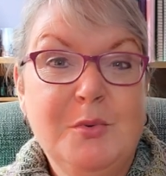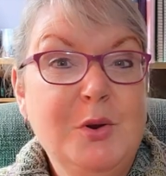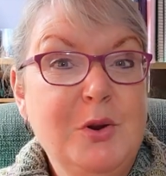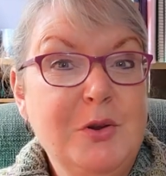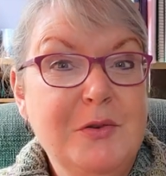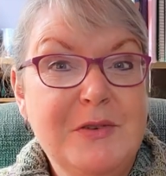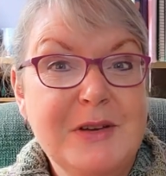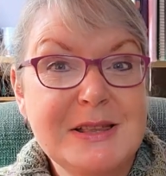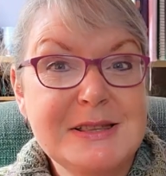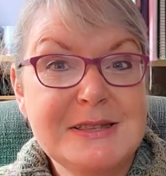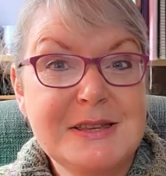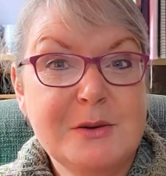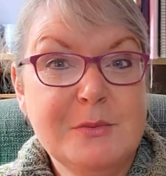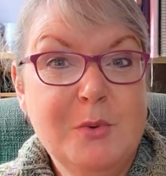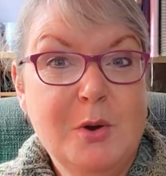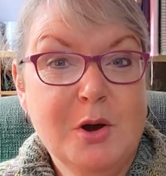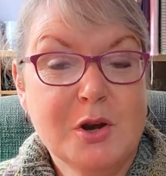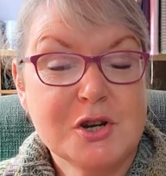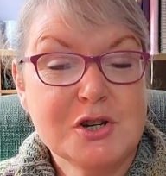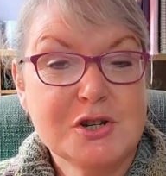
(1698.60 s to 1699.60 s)
you fancy a
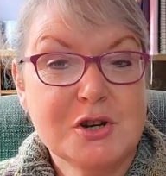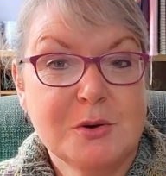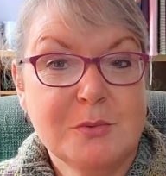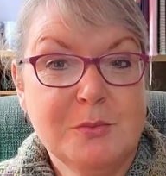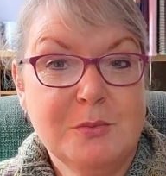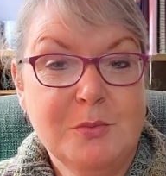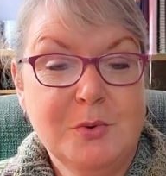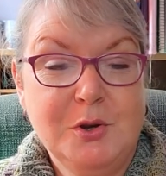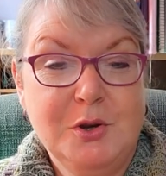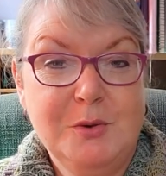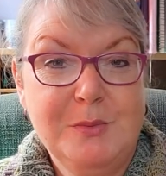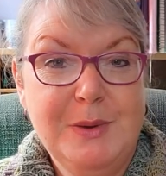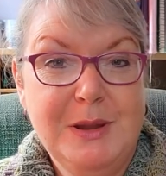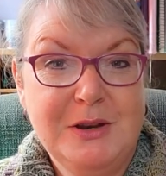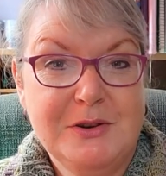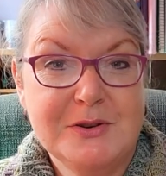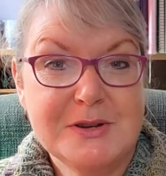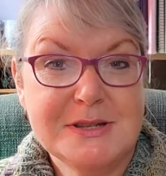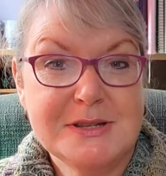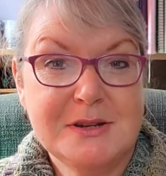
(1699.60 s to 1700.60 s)
workshop? Would you be
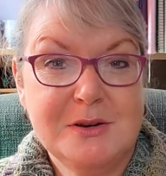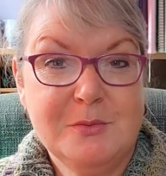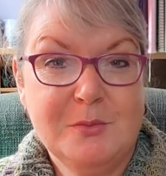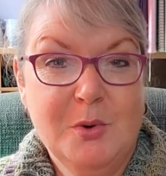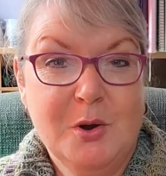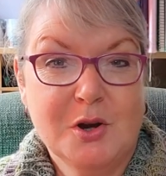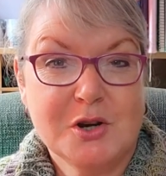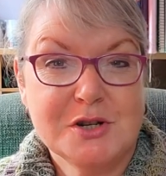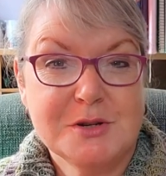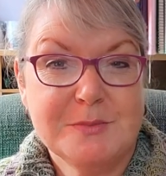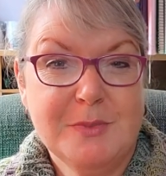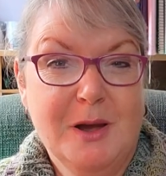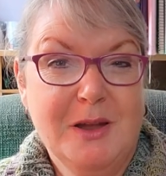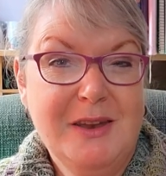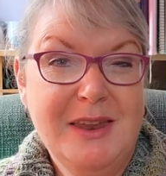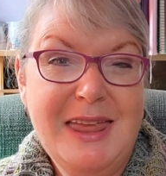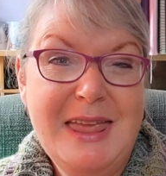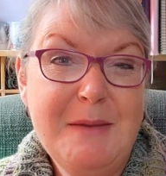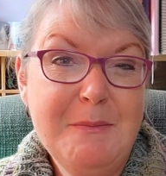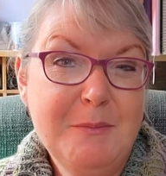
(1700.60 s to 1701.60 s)
interested in a workshop,
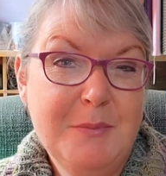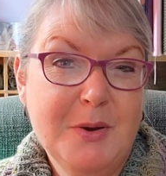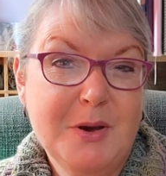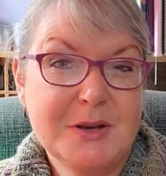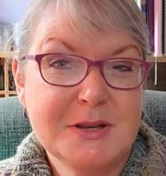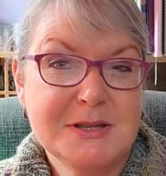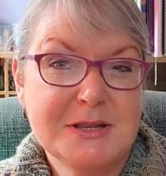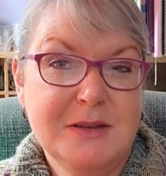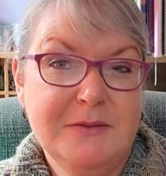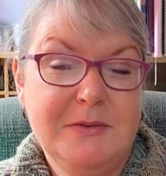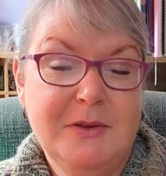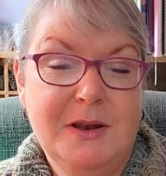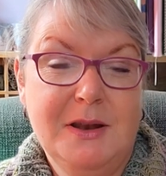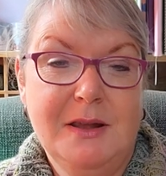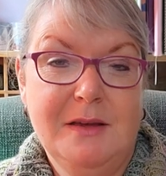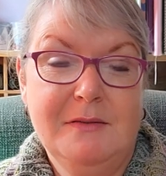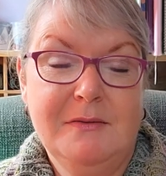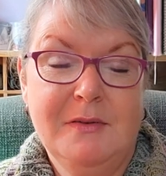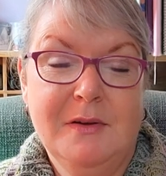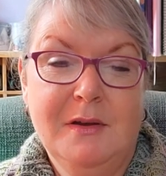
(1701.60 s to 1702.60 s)
either in person if you
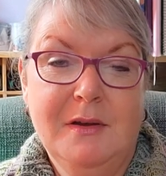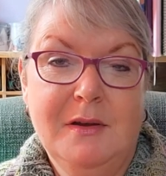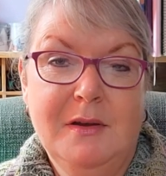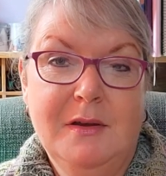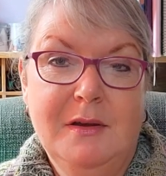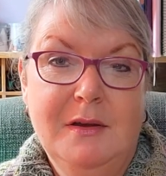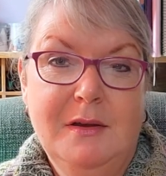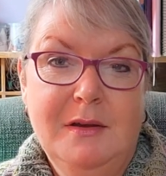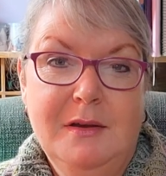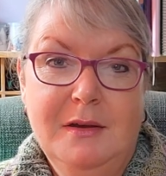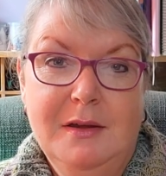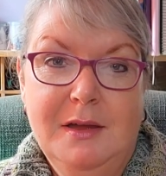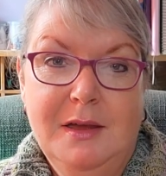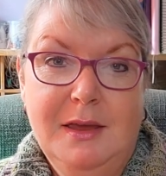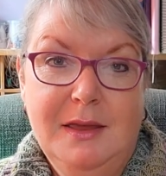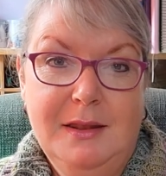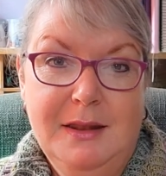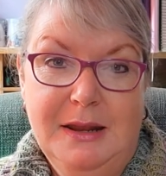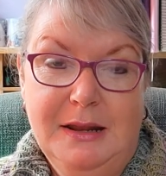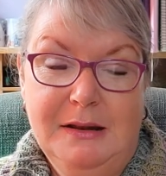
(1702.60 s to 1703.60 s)
live
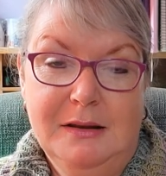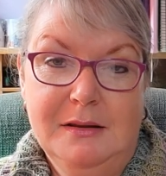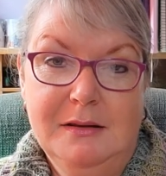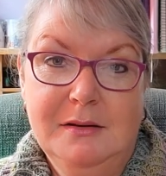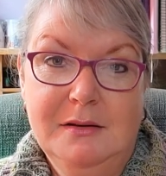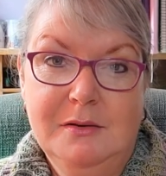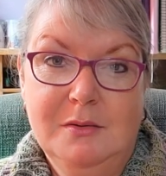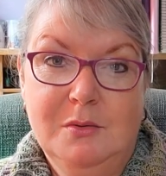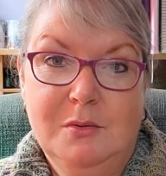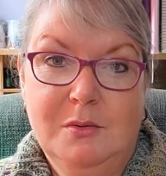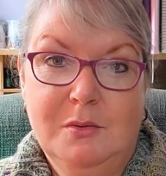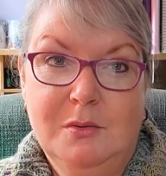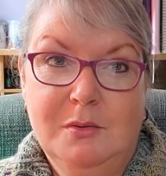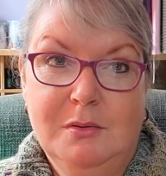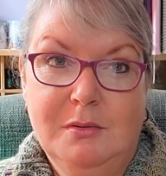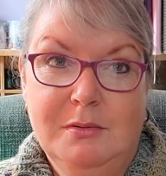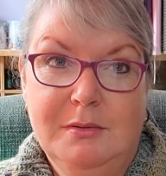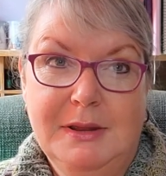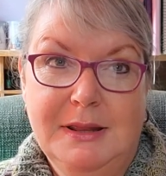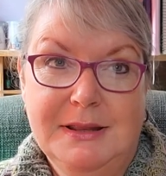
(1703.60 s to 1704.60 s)
in England
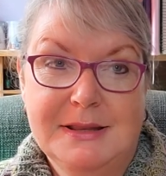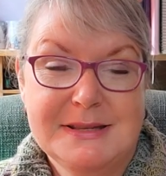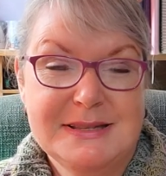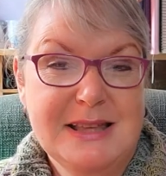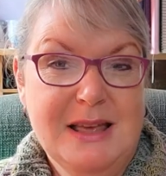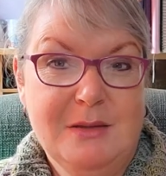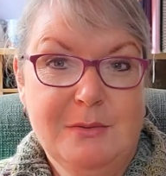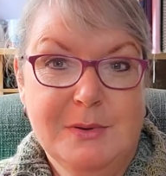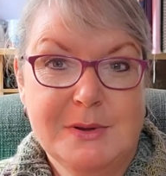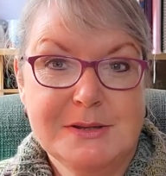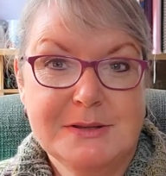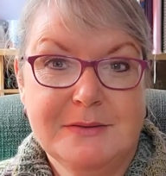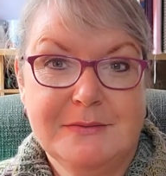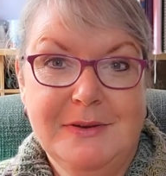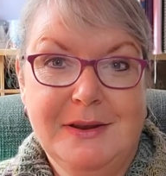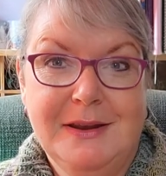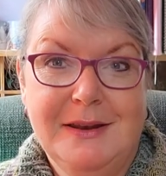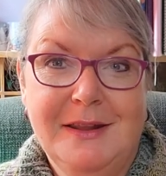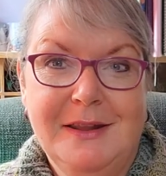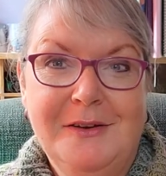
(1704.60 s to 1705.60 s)
or in the southwest
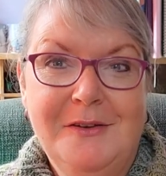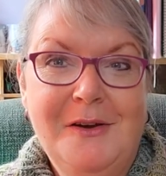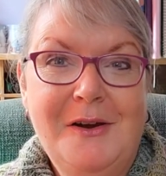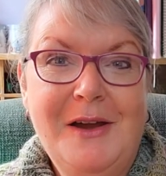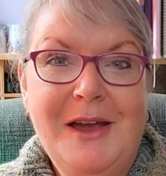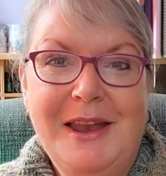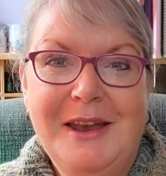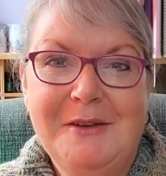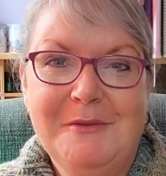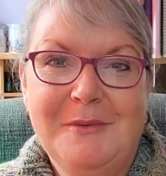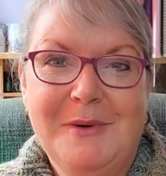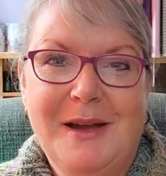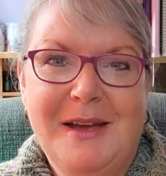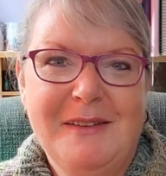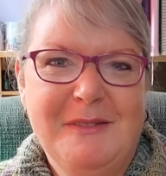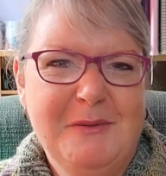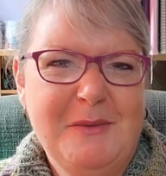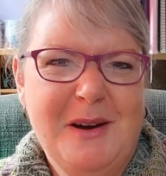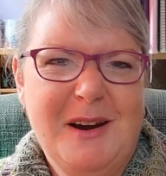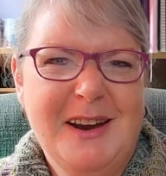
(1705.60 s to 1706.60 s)
of England or
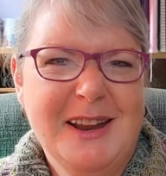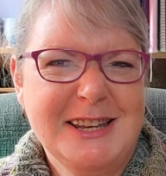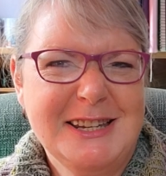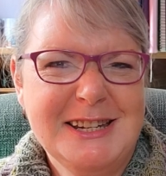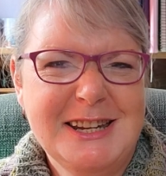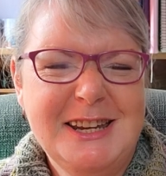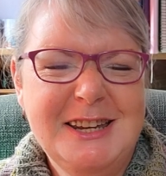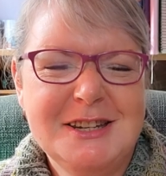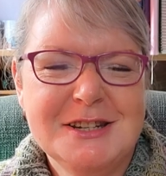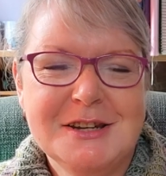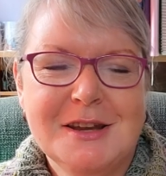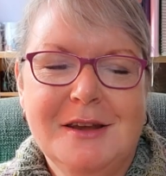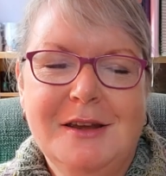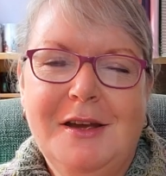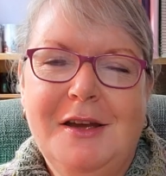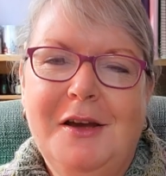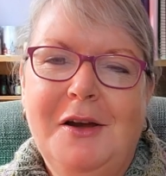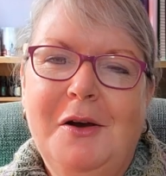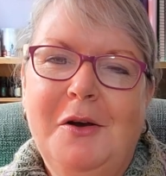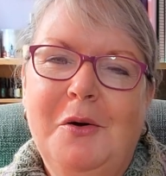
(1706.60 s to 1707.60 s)
anywhere where I teach,
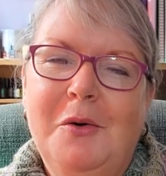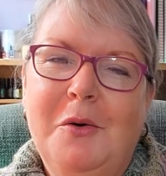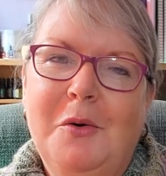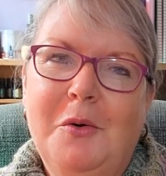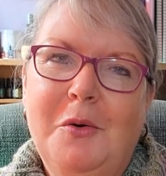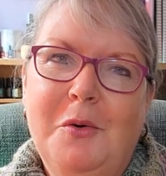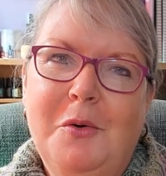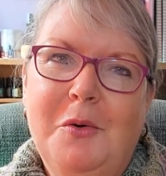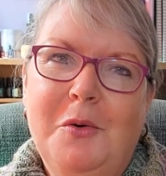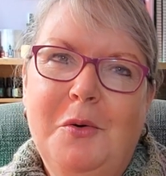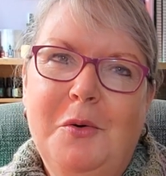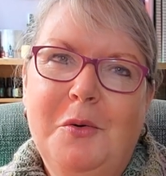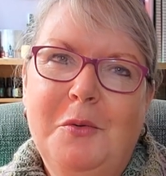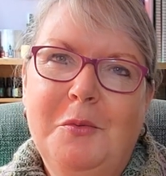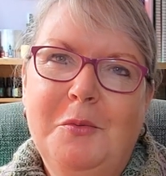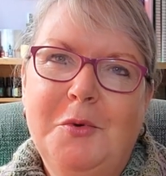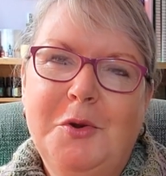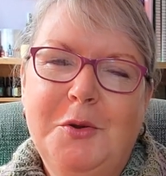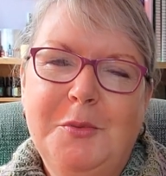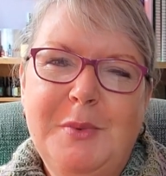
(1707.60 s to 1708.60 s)
or
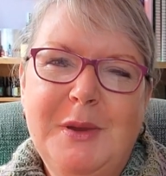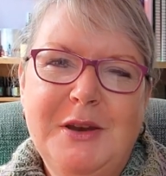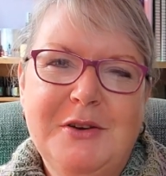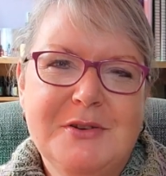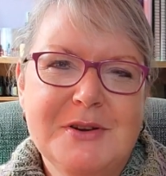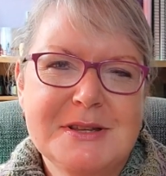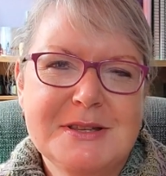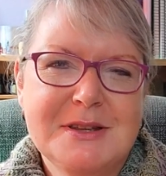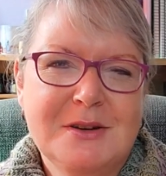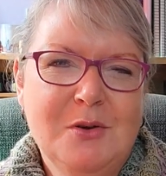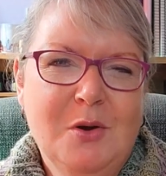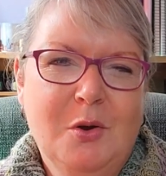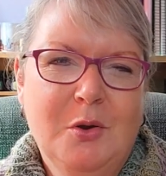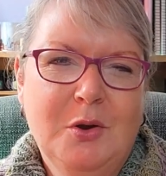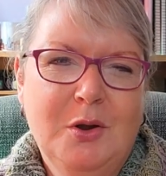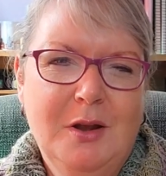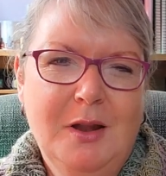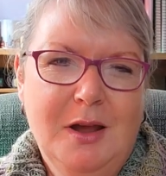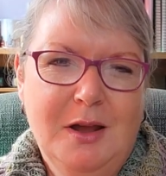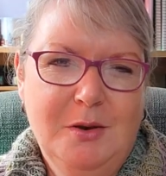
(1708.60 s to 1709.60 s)
would you be interested in an
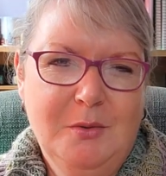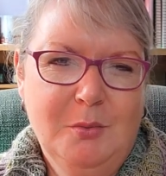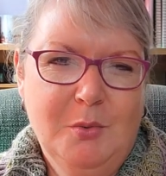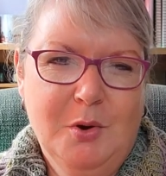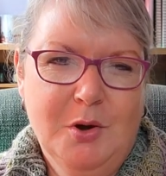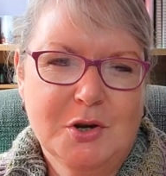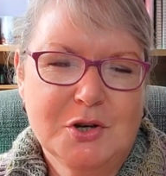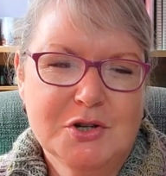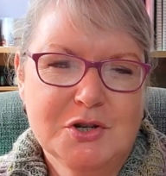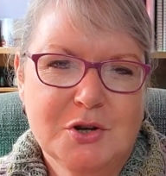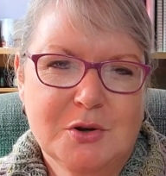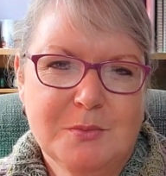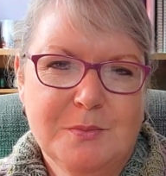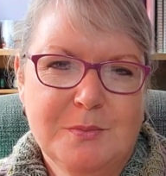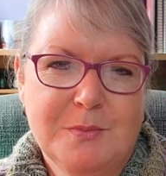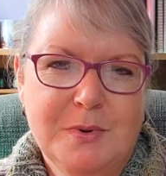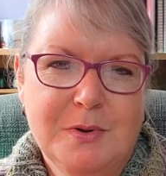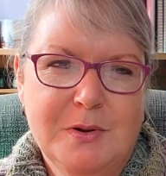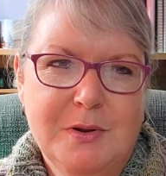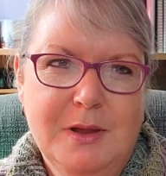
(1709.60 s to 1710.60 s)
online workshop?
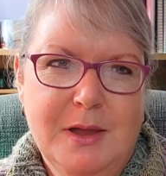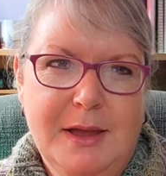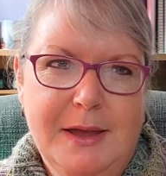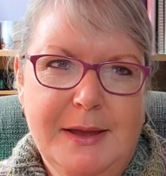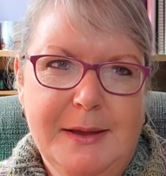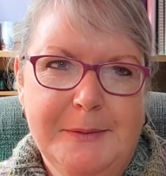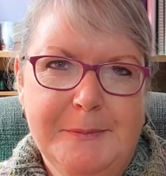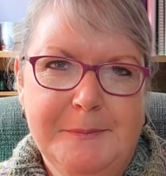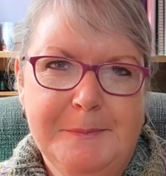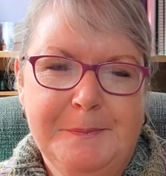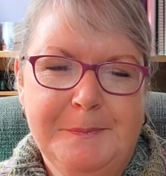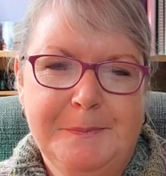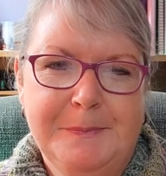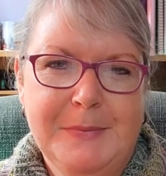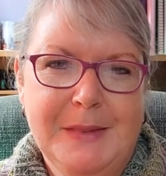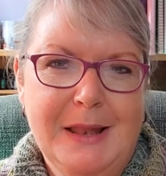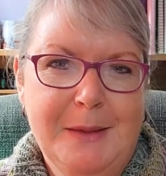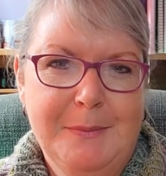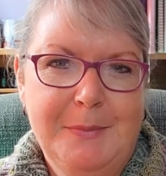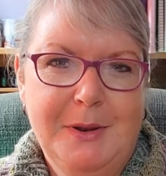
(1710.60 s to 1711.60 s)

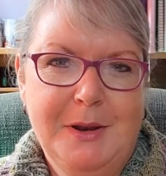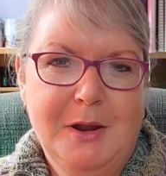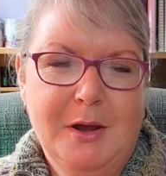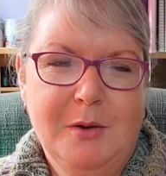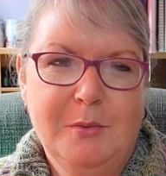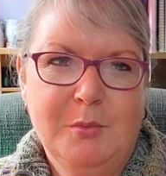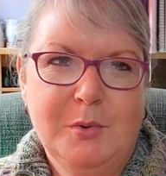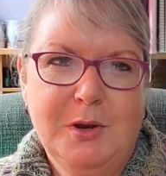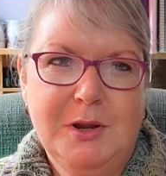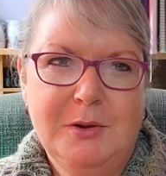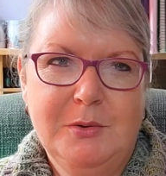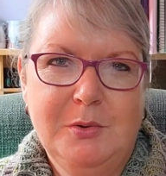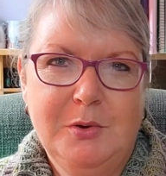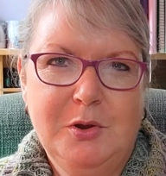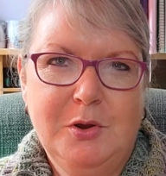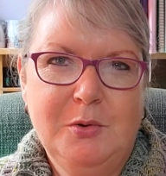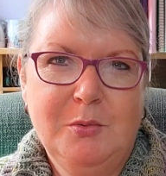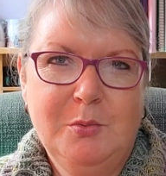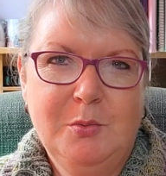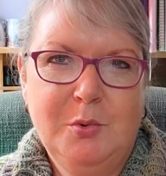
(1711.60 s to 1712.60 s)
Let me know.
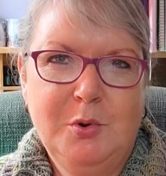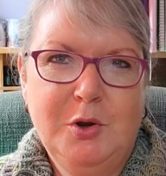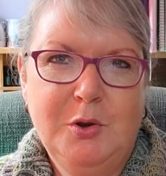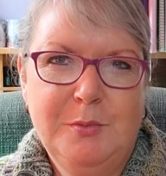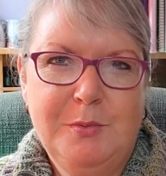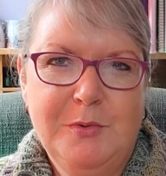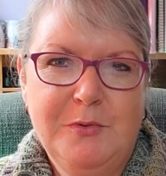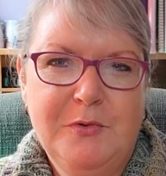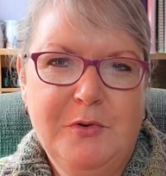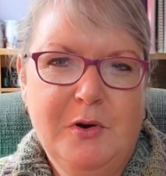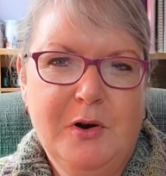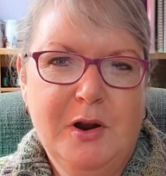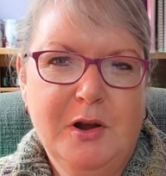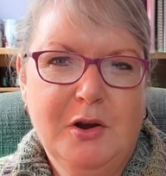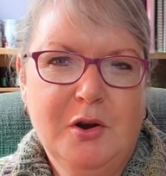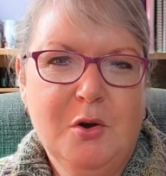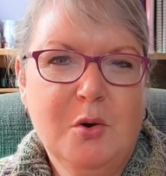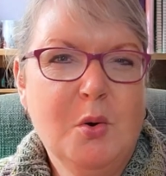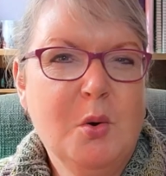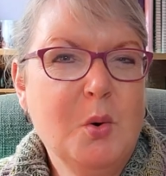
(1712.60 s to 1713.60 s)
Would you prefer a
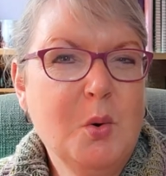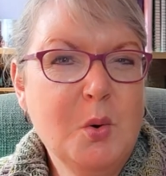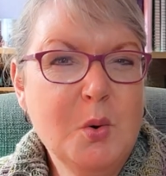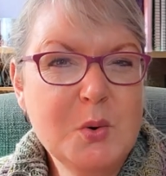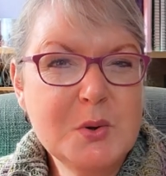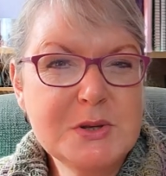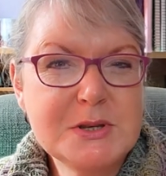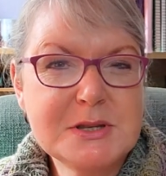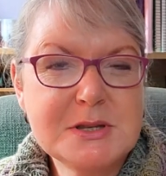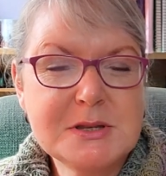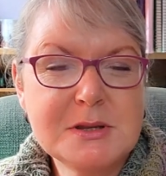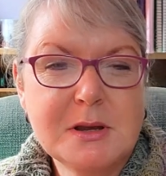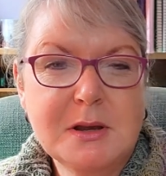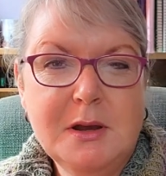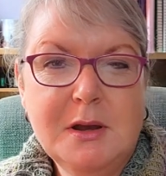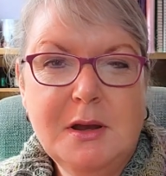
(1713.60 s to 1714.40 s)
course,